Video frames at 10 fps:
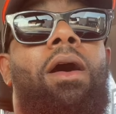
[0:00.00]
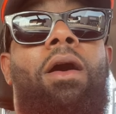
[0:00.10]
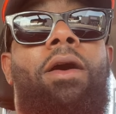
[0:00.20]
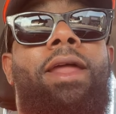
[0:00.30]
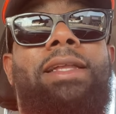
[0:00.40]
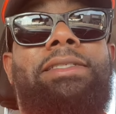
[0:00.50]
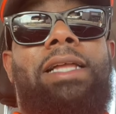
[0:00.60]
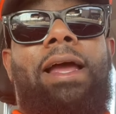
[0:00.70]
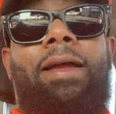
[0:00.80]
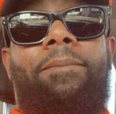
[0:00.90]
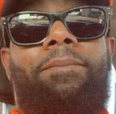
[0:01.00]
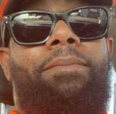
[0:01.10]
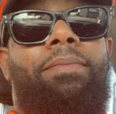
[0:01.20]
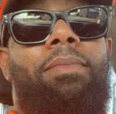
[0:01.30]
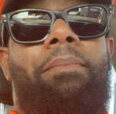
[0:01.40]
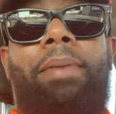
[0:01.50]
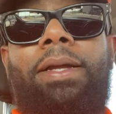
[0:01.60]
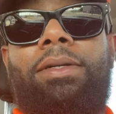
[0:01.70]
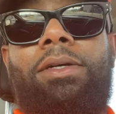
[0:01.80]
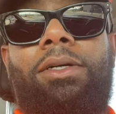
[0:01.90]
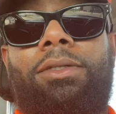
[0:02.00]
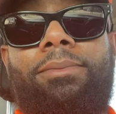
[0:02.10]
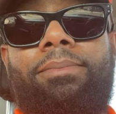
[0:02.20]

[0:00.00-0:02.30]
all that is like bait and hook.